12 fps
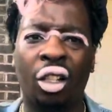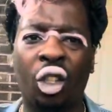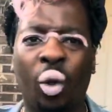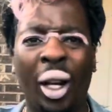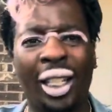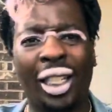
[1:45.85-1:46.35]

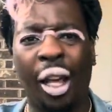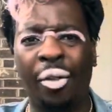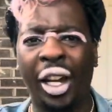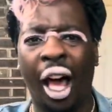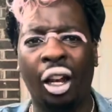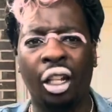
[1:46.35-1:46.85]
$27.
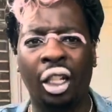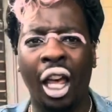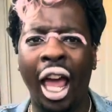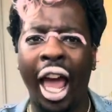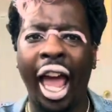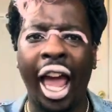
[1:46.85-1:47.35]
Just,
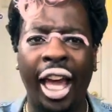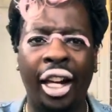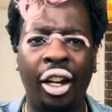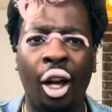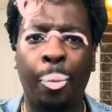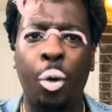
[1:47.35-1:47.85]
just help
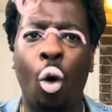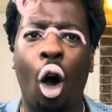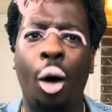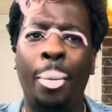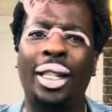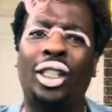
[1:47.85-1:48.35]
me out, you
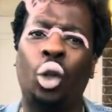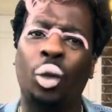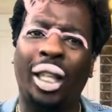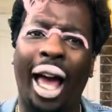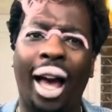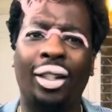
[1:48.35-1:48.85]
man. You owe me
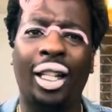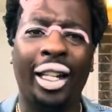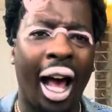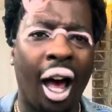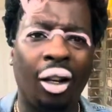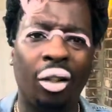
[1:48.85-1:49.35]

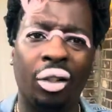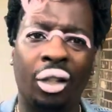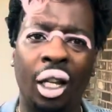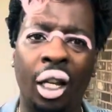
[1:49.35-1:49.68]
$2,000.